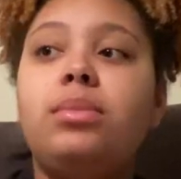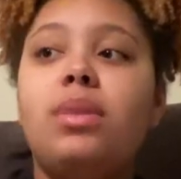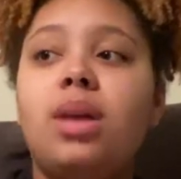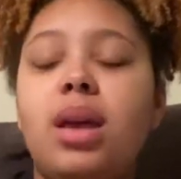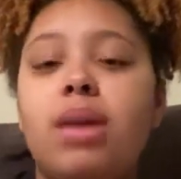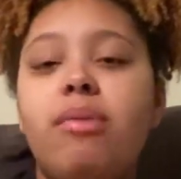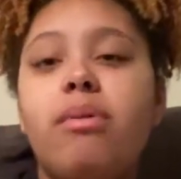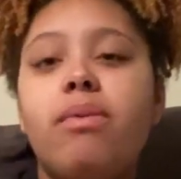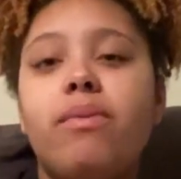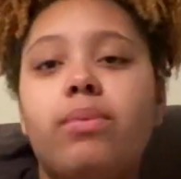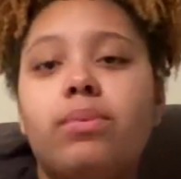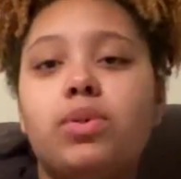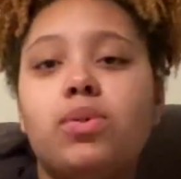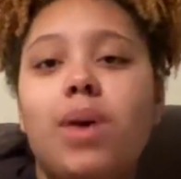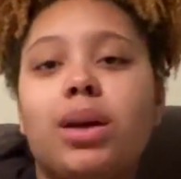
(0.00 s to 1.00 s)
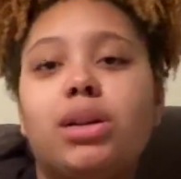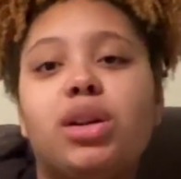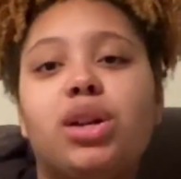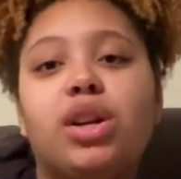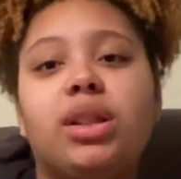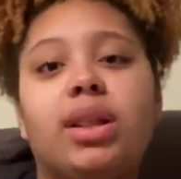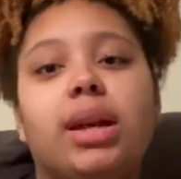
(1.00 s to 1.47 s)
and we swaddled
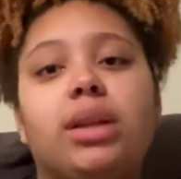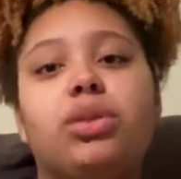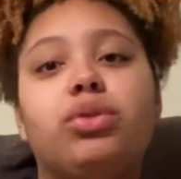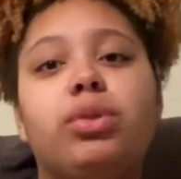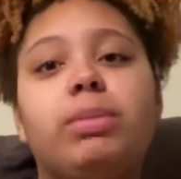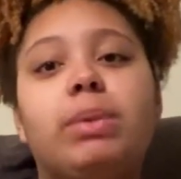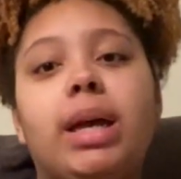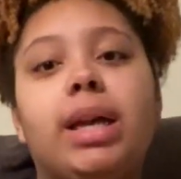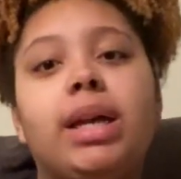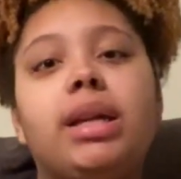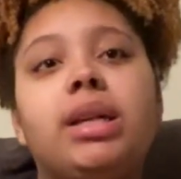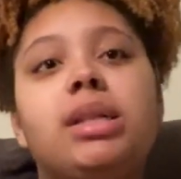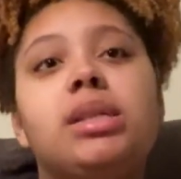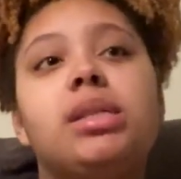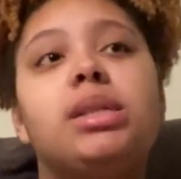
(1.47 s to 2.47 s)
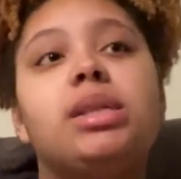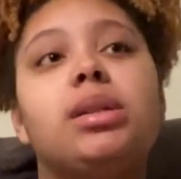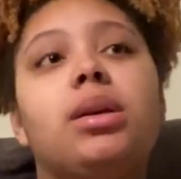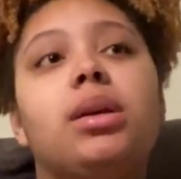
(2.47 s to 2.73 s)
her in like 3 blankets.